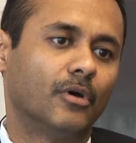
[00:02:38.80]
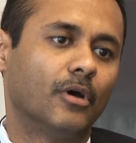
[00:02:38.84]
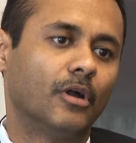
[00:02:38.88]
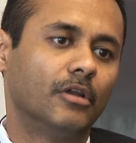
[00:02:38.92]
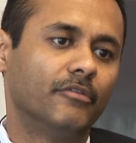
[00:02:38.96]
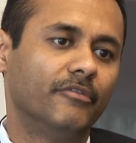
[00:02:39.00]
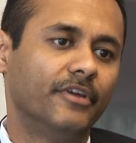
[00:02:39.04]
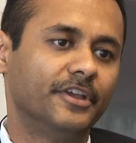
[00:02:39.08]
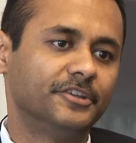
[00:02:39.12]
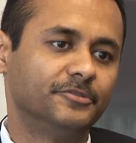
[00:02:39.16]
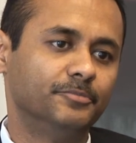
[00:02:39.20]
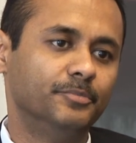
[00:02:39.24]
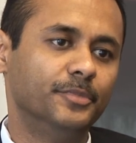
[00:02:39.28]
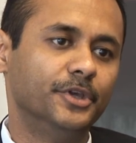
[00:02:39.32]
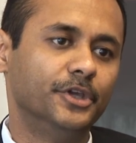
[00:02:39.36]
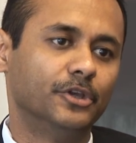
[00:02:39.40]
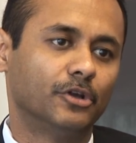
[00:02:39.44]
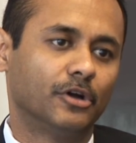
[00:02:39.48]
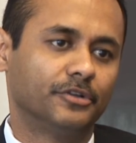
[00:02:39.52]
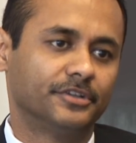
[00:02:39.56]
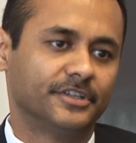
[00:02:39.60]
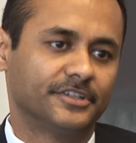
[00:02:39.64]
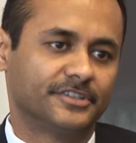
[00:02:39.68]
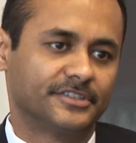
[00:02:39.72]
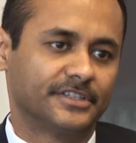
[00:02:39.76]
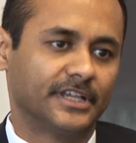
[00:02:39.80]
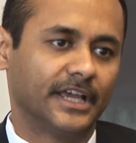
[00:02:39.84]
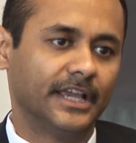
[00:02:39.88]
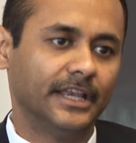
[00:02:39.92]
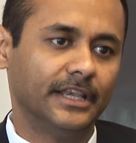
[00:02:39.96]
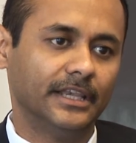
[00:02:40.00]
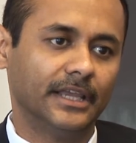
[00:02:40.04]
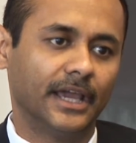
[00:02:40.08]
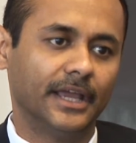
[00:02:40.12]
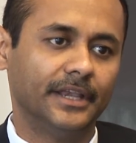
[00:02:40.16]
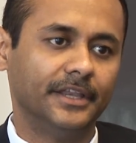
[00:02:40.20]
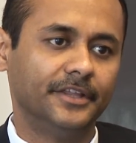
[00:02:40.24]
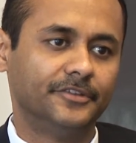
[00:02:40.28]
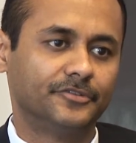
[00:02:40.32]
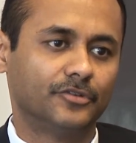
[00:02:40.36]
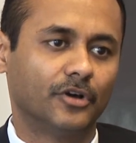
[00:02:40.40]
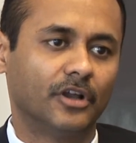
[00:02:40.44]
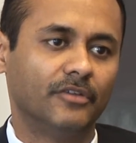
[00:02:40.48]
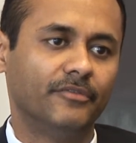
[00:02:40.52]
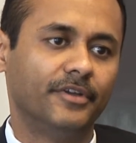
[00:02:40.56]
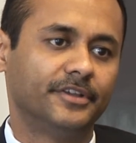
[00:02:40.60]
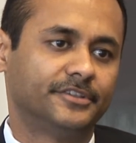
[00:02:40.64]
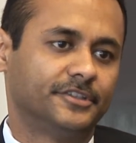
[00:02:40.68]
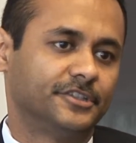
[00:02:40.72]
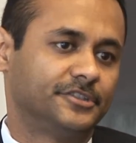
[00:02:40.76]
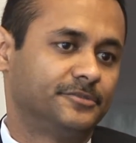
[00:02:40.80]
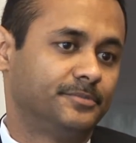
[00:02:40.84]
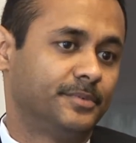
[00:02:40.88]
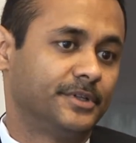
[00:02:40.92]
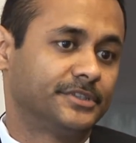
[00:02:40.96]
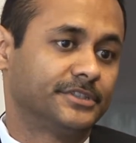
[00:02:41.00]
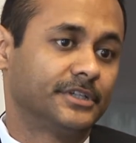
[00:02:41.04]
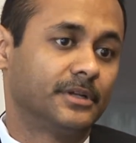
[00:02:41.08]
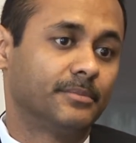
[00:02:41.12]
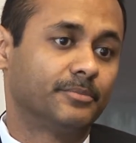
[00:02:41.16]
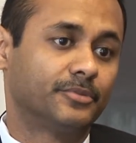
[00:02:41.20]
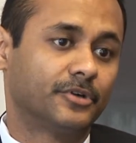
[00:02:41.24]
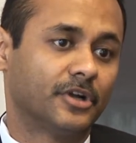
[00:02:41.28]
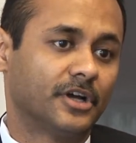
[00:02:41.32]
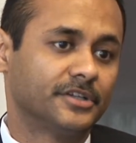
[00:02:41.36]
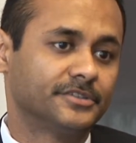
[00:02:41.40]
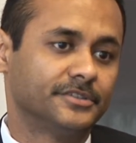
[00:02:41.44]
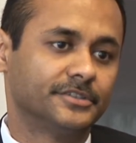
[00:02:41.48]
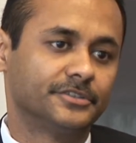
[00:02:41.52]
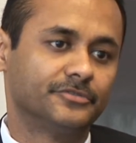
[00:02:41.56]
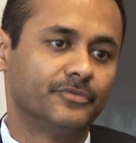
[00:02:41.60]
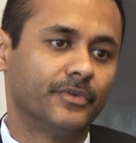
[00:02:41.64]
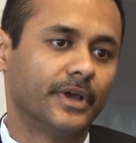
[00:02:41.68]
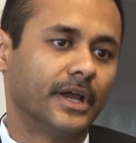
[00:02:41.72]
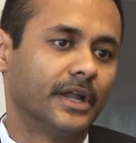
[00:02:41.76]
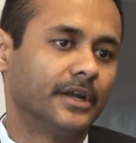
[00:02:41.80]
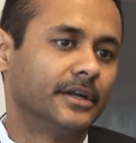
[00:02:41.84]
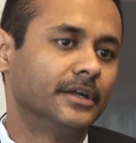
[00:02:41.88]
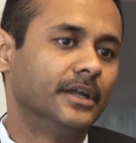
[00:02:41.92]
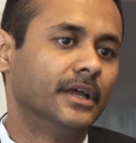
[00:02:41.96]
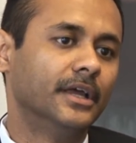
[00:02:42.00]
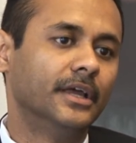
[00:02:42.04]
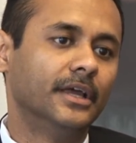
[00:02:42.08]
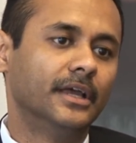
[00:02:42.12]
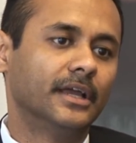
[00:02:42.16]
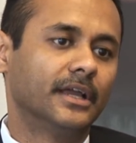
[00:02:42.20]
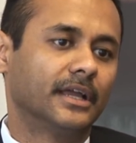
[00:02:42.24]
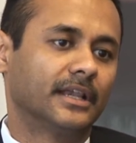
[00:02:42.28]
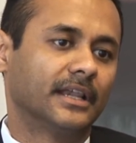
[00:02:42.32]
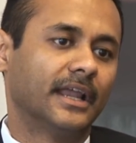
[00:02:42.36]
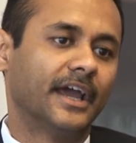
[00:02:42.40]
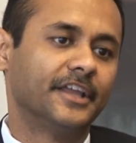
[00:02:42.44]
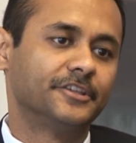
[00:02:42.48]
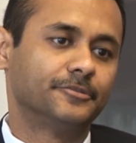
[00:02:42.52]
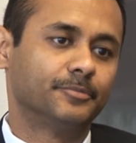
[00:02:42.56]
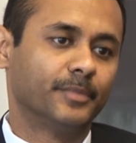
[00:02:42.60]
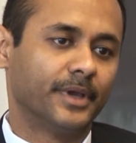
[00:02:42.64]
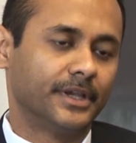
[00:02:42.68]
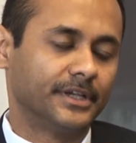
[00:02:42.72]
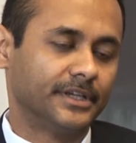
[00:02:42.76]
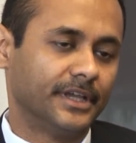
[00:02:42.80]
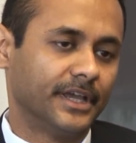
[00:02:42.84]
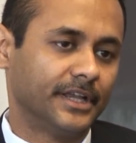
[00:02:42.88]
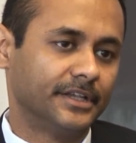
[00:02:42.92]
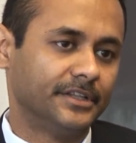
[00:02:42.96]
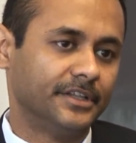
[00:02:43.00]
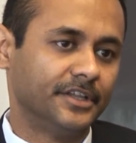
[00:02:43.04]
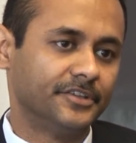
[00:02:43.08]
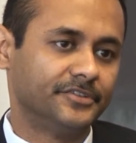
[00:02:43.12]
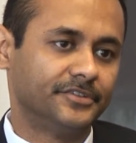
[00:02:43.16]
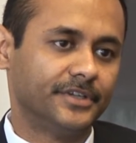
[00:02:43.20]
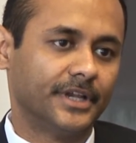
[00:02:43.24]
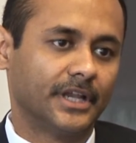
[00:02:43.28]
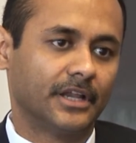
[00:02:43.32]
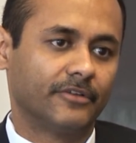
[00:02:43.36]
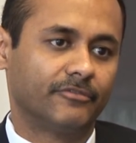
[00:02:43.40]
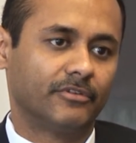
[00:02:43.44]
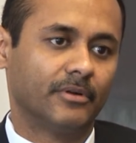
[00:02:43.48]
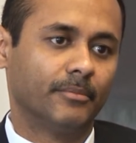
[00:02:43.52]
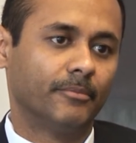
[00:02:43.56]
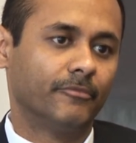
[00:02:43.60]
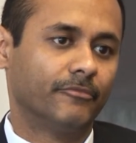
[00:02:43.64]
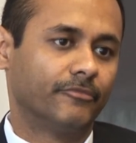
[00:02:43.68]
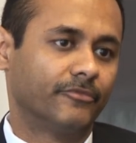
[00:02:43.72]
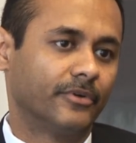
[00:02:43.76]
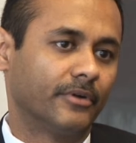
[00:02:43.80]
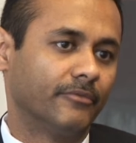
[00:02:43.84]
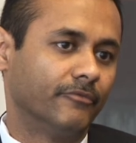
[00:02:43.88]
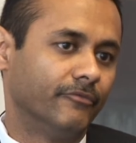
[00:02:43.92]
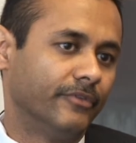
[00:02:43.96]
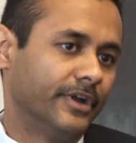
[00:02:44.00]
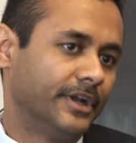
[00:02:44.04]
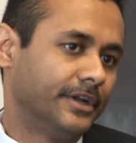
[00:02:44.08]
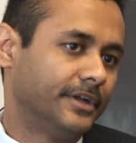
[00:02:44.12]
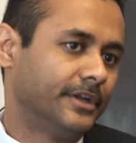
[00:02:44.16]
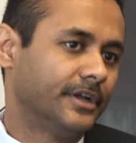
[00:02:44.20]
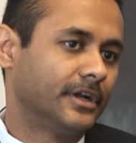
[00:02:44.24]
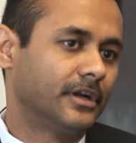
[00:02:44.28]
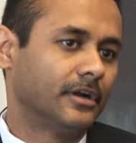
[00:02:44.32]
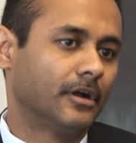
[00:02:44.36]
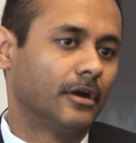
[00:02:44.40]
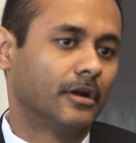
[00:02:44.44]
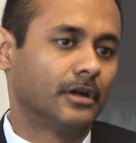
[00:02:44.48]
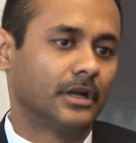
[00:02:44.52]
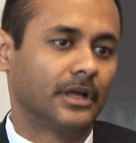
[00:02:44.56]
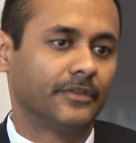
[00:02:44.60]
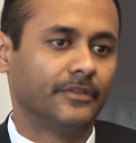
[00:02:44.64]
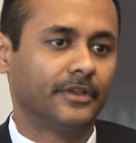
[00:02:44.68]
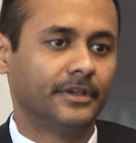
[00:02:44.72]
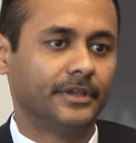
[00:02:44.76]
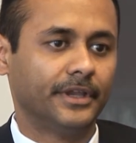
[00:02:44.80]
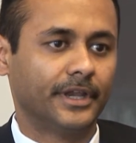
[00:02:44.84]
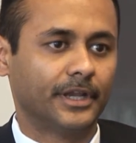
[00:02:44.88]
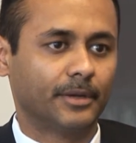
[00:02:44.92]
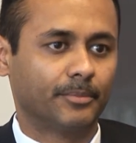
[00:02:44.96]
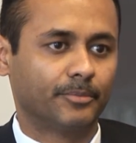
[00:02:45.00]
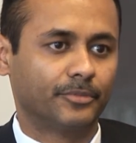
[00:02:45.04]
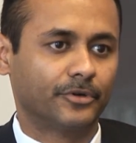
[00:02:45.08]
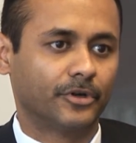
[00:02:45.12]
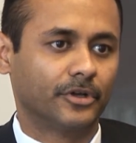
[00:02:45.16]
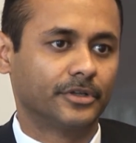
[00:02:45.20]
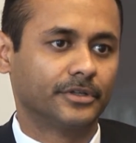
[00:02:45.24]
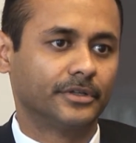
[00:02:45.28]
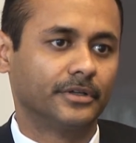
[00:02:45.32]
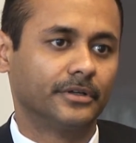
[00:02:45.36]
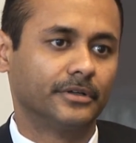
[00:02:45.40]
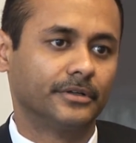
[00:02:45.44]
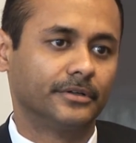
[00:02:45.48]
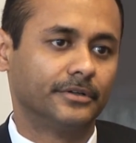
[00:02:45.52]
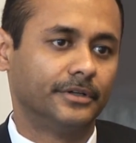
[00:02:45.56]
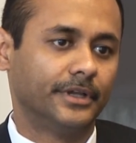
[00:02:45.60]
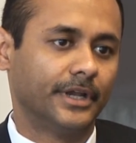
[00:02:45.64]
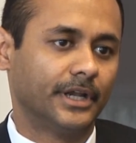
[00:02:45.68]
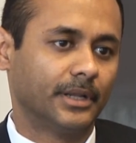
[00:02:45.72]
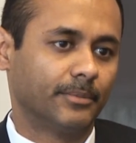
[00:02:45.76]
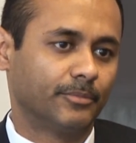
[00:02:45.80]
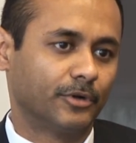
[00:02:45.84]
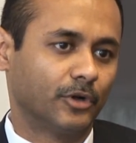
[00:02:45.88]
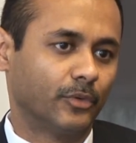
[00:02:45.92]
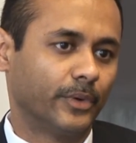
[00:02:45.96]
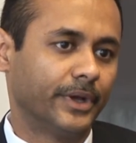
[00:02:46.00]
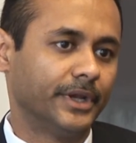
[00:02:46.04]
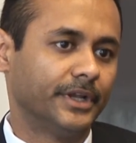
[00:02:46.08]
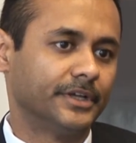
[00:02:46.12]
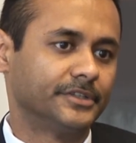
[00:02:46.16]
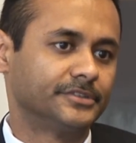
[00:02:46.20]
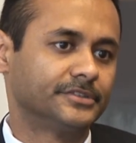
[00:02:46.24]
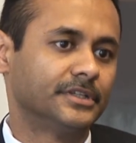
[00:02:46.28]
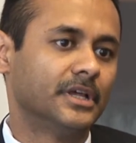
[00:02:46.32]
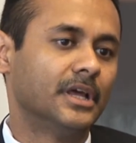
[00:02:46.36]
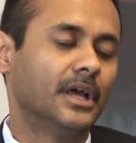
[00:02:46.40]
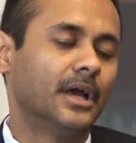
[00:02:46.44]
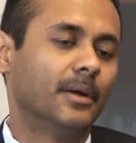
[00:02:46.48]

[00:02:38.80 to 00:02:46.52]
always been on the sideline. It's always a special process where clients might get this data from, from vendor or other data, pro, uh, data providers.